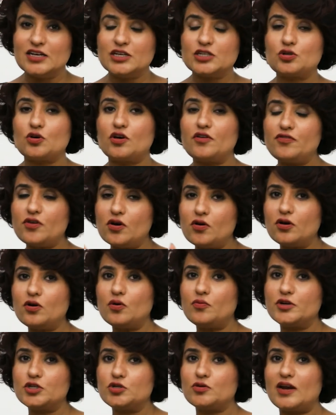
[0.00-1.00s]
So if you're
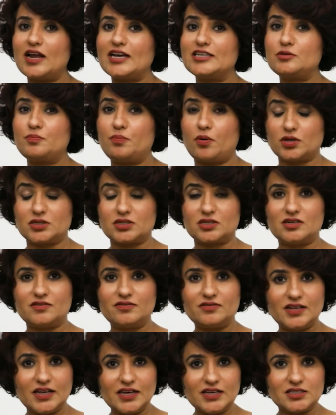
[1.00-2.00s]
going to visualize
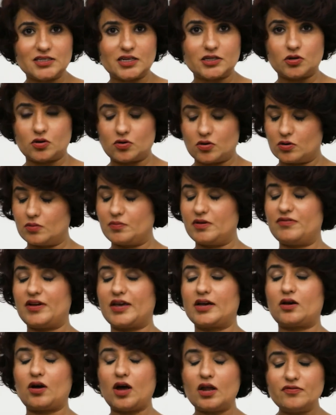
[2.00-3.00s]
positive things, that you're going to be
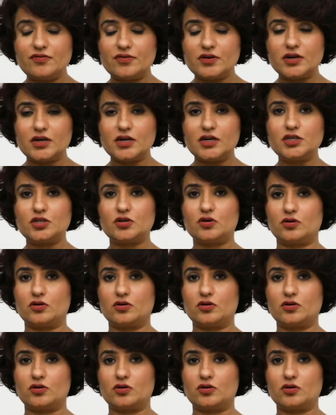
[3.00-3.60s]
very confident,